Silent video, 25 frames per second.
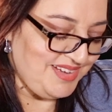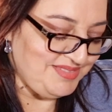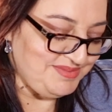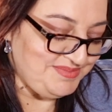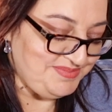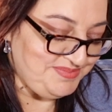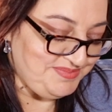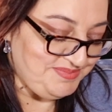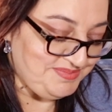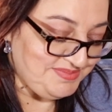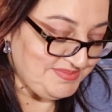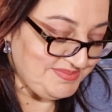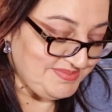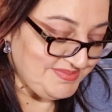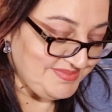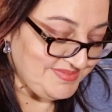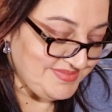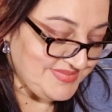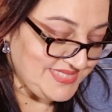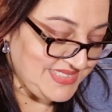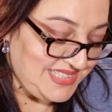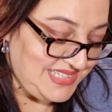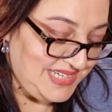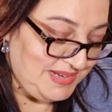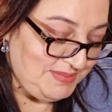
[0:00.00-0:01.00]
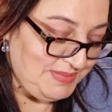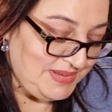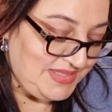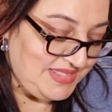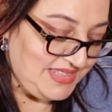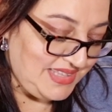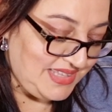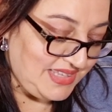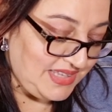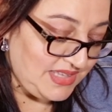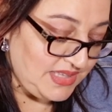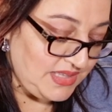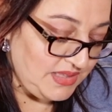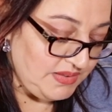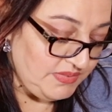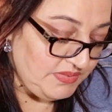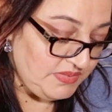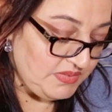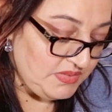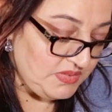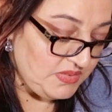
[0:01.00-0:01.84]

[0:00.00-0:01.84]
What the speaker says: Let me think.